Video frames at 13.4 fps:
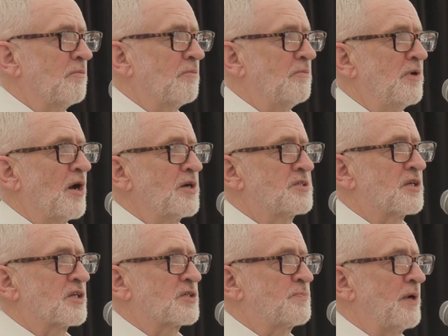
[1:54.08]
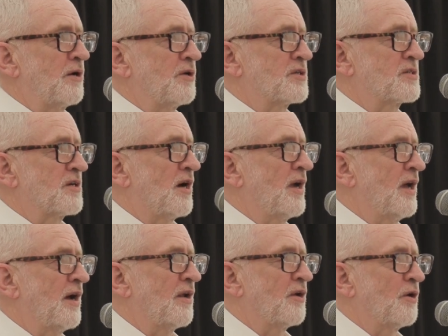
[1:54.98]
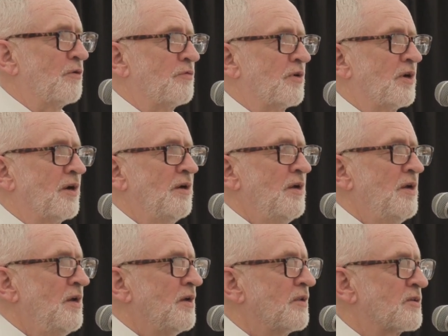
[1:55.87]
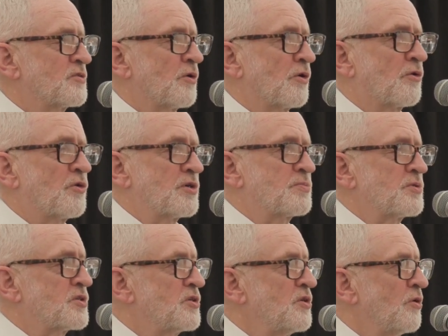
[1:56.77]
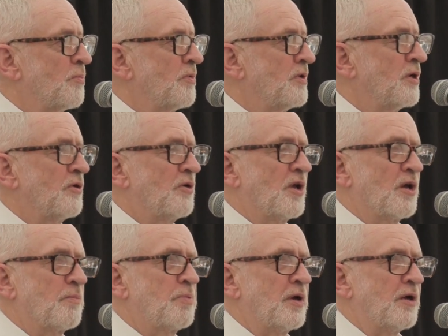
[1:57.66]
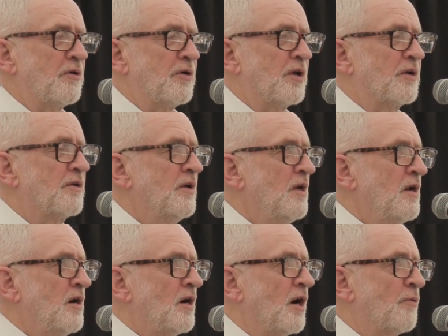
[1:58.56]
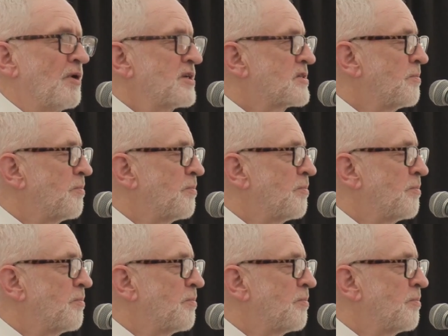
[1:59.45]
nice experience I had over the sort of Christmas, New Year period, I went to